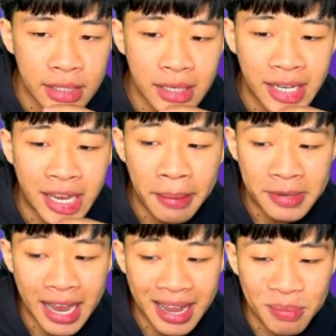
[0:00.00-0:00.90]
keep
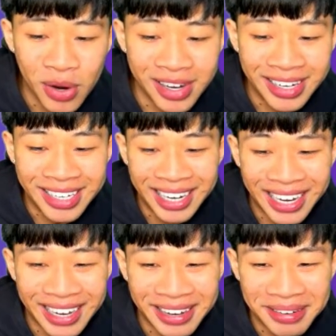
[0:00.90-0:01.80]
that in mind.
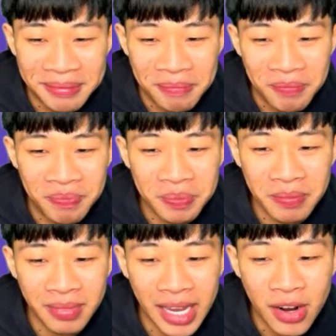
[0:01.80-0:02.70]

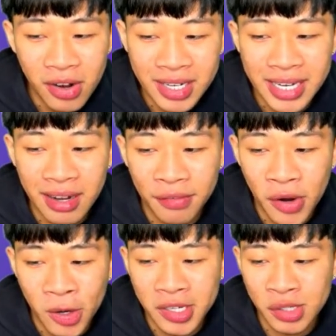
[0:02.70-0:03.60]
Another thing I've
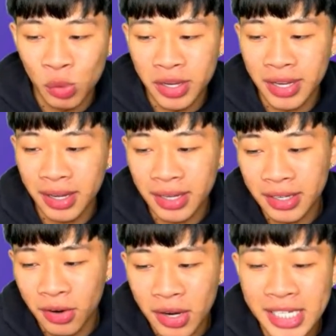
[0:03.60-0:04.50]
noticed,
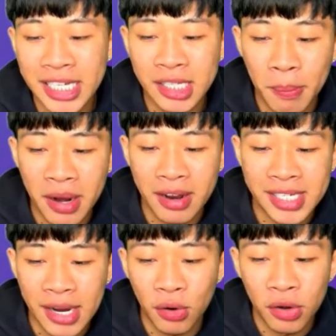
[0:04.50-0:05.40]
you're going to see some players
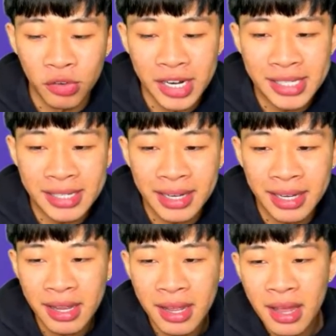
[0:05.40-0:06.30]
that are
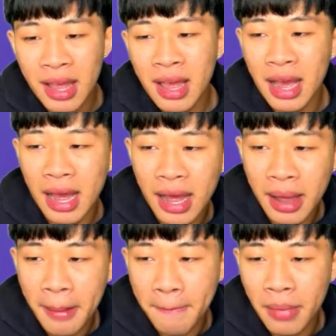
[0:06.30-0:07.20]
unrealistic.
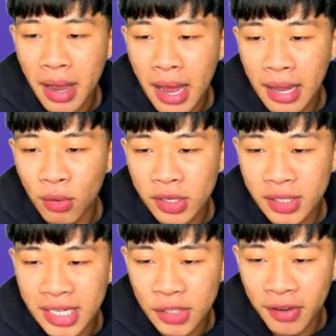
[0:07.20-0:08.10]
And also
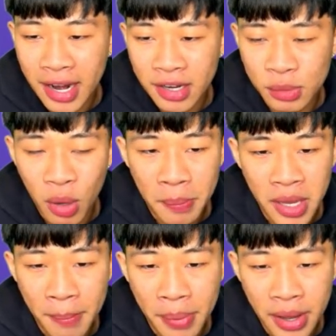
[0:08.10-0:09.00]
these values might
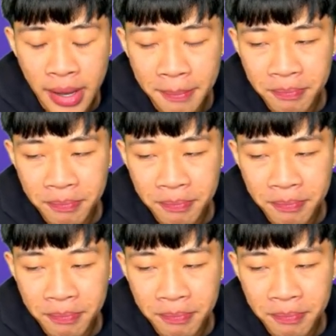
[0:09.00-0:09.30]
be a bit